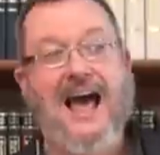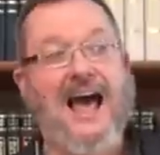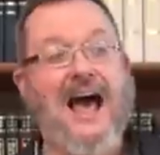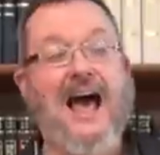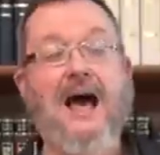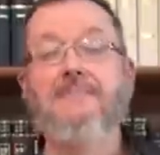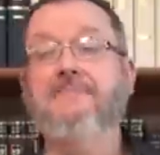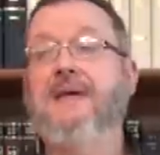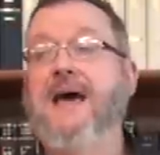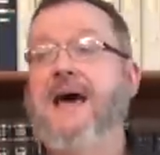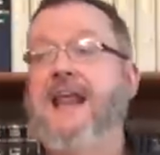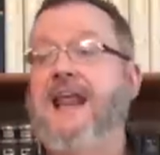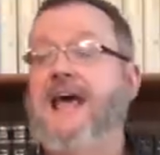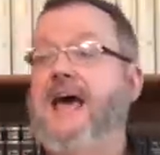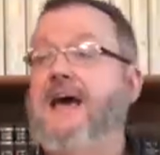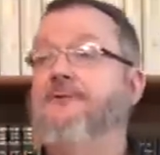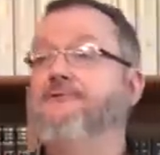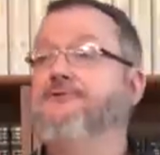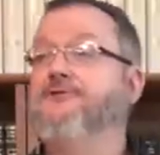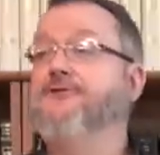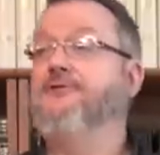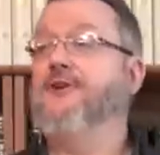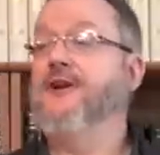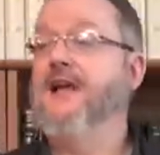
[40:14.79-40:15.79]
I'm not
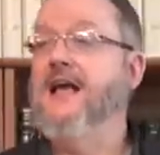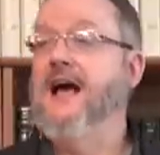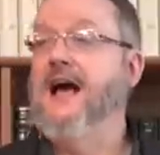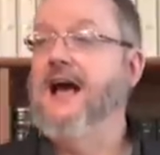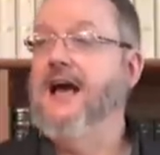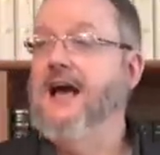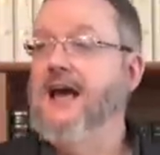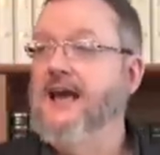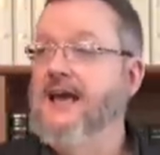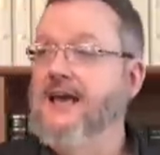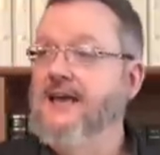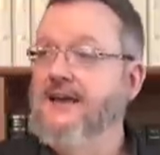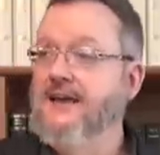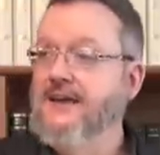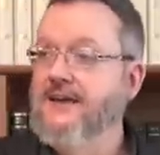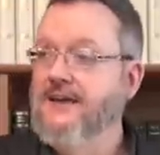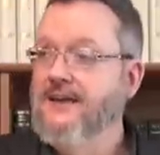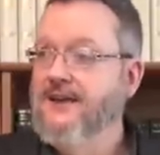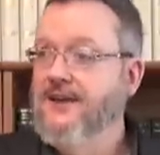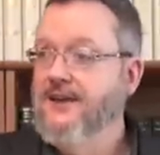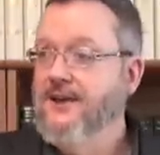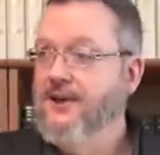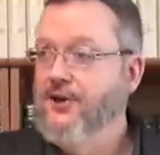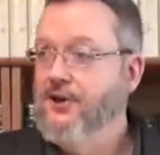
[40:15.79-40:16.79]
after a guy
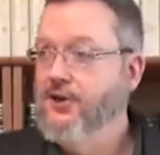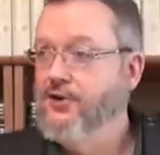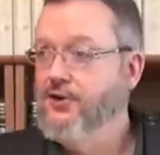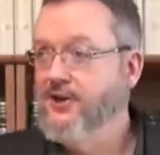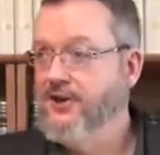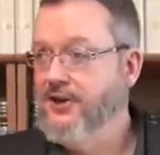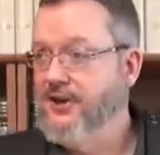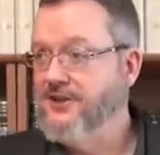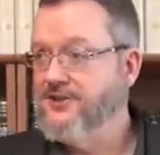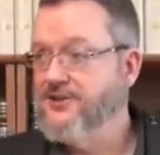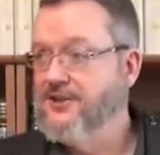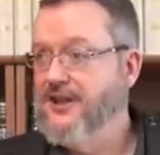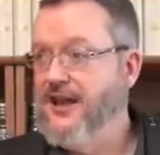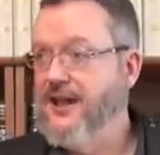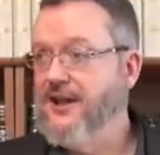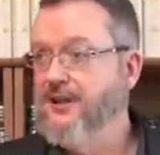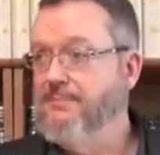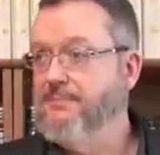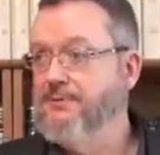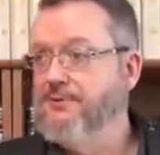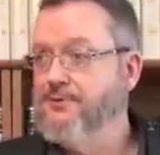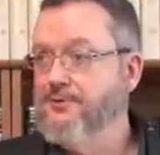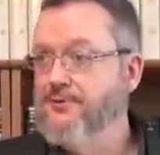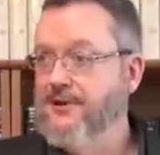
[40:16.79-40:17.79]
who can just light
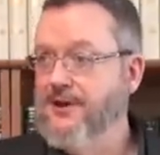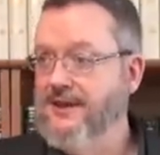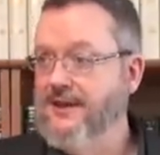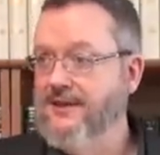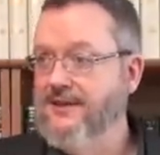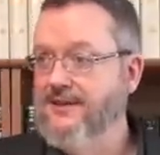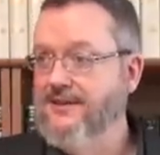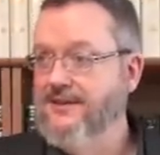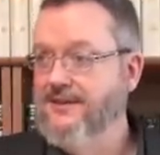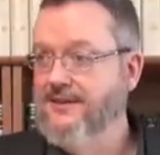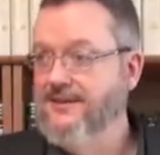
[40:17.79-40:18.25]
up a tree.